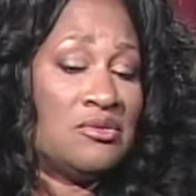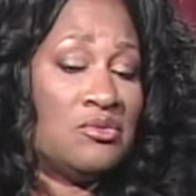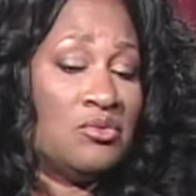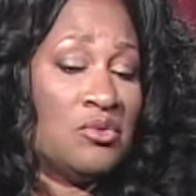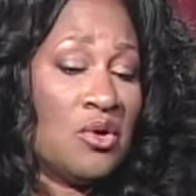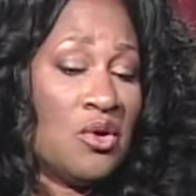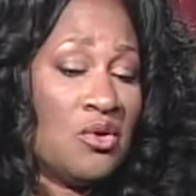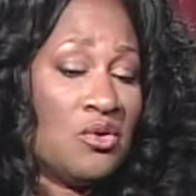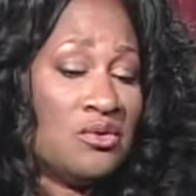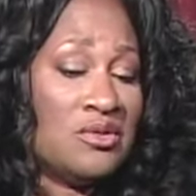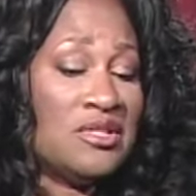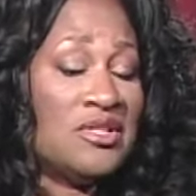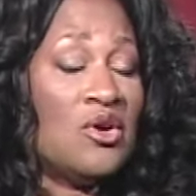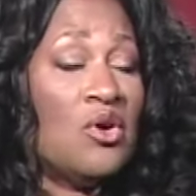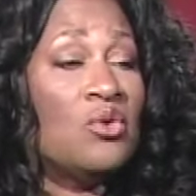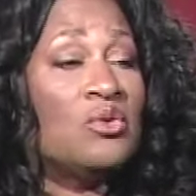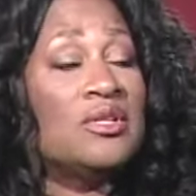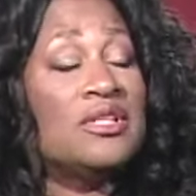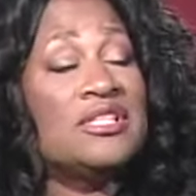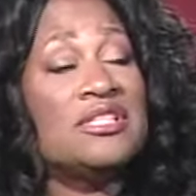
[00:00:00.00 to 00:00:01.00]
roles,
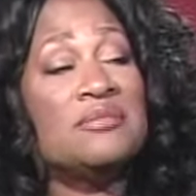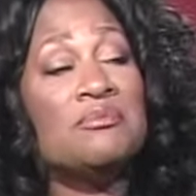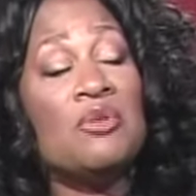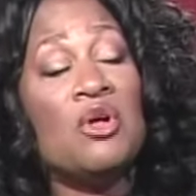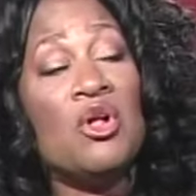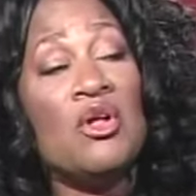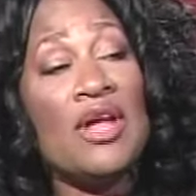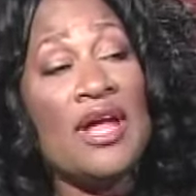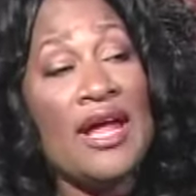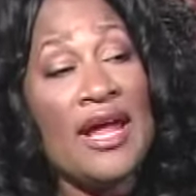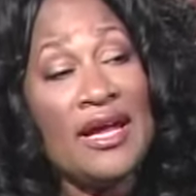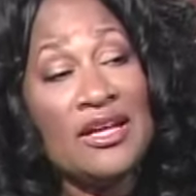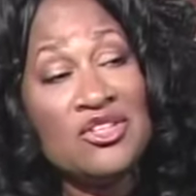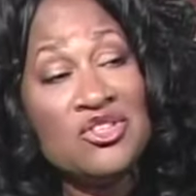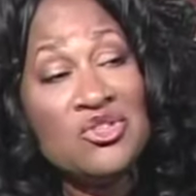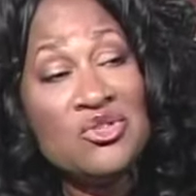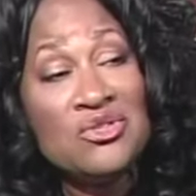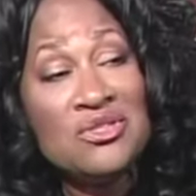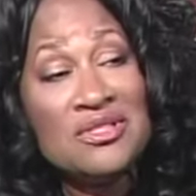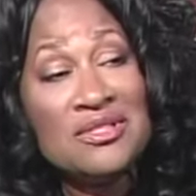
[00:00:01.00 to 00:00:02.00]
they're only small
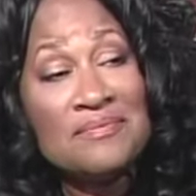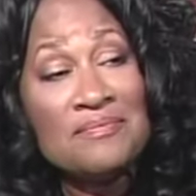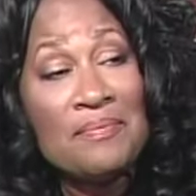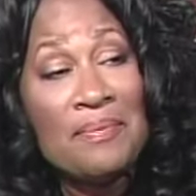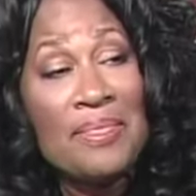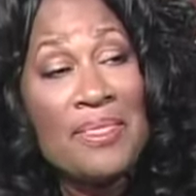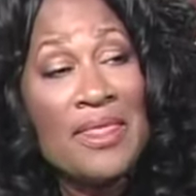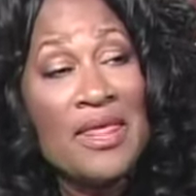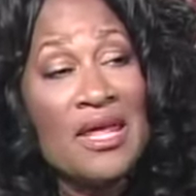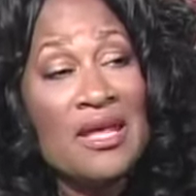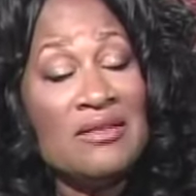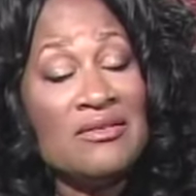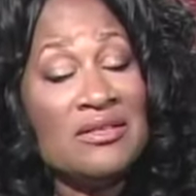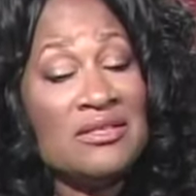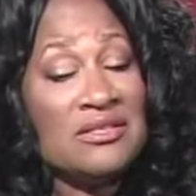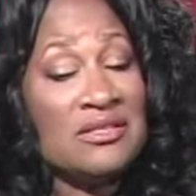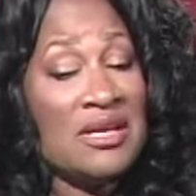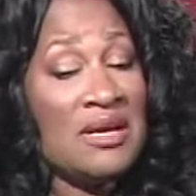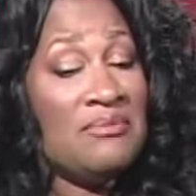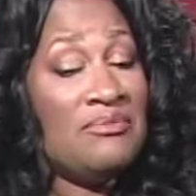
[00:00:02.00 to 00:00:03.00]
actors. Mm.
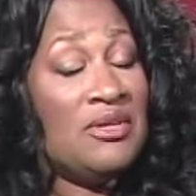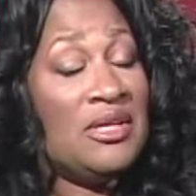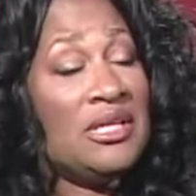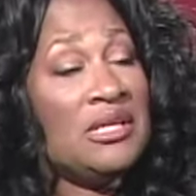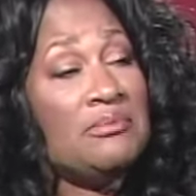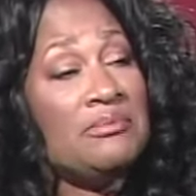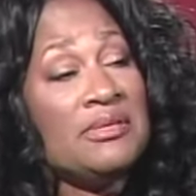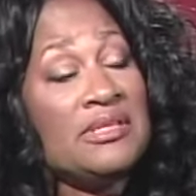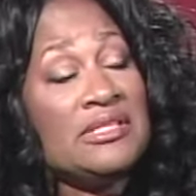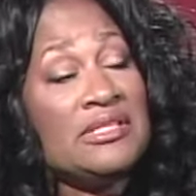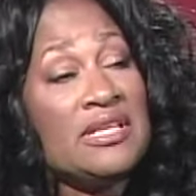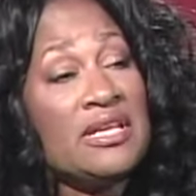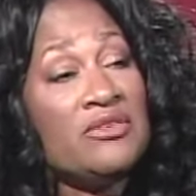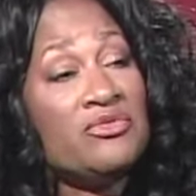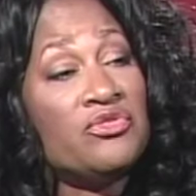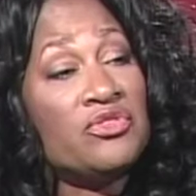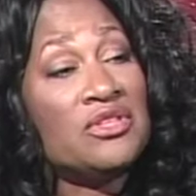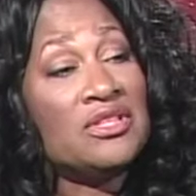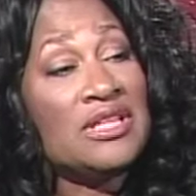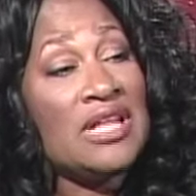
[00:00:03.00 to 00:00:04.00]
The same thing can be
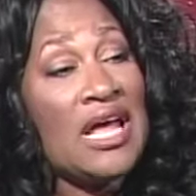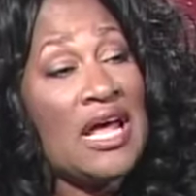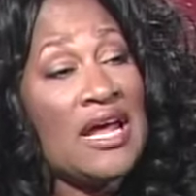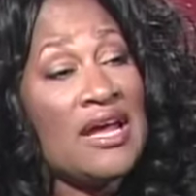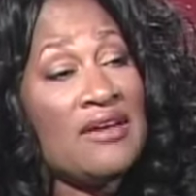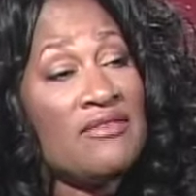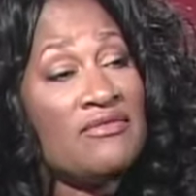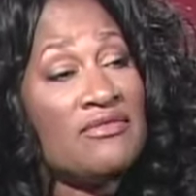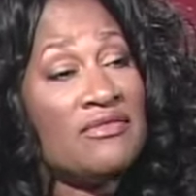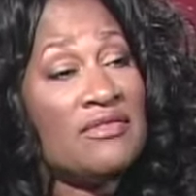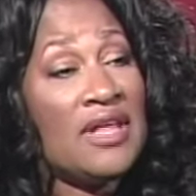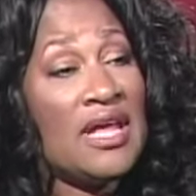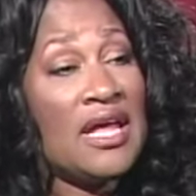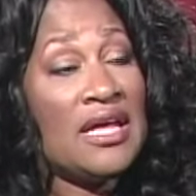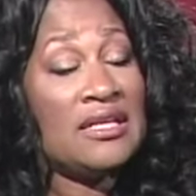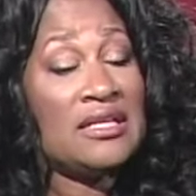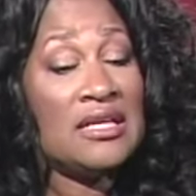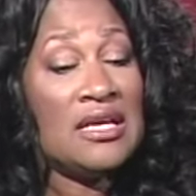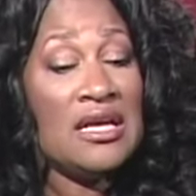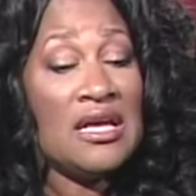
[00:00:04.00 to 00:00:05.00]
said for life
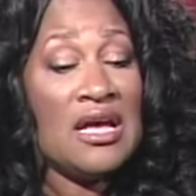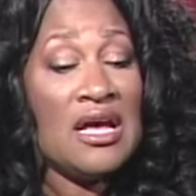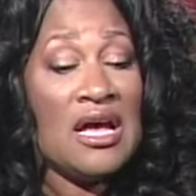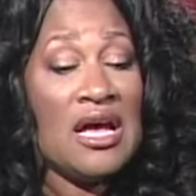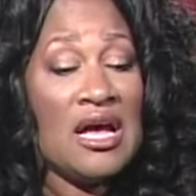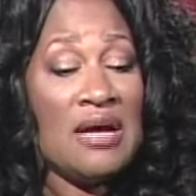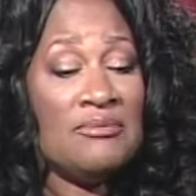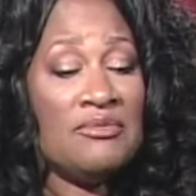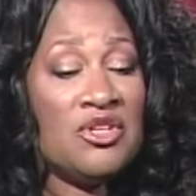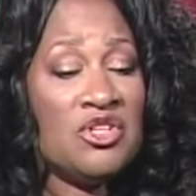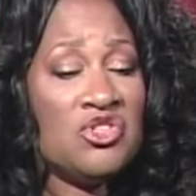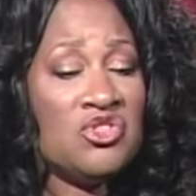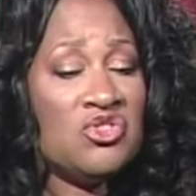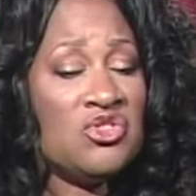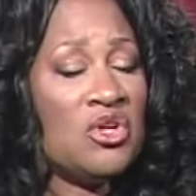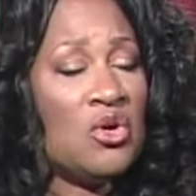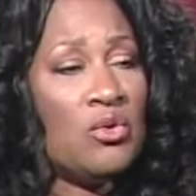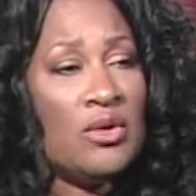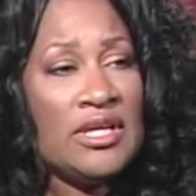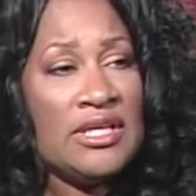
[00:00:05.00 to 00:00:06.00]
that um, there's
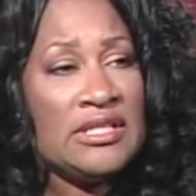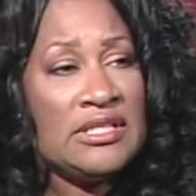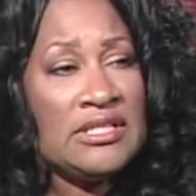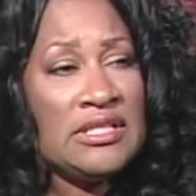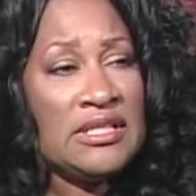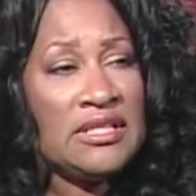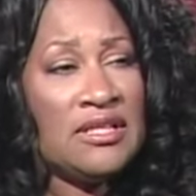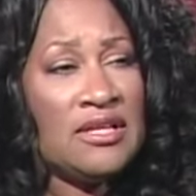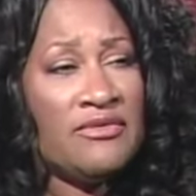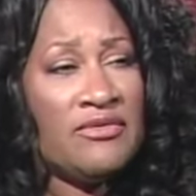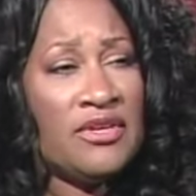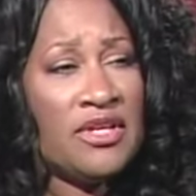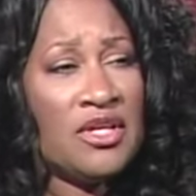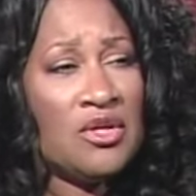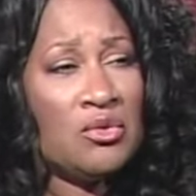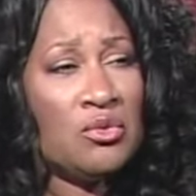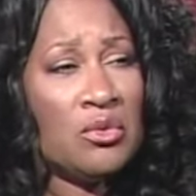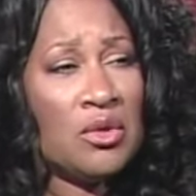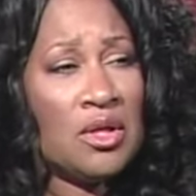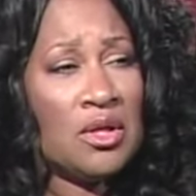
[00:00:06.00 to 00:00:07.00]
no insignificant